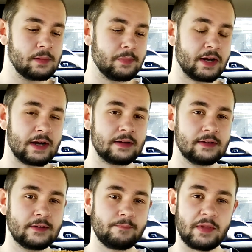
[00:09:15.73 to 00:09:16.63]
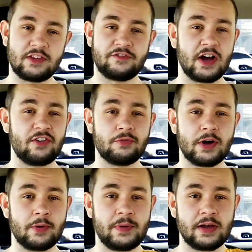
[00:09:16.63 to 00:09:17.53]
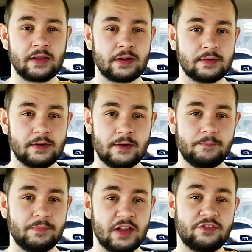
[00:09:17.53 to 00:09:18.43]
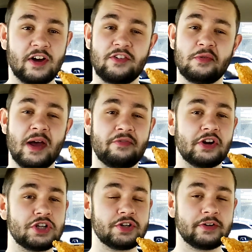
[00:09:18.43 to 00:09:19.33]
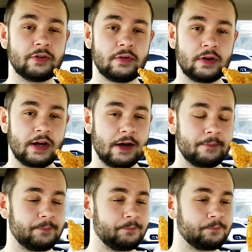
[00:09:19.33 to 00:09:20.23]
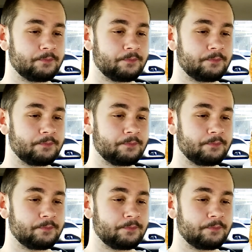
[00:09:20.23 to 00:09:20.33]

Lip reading: but it's far from unappealing. It's far from average. It's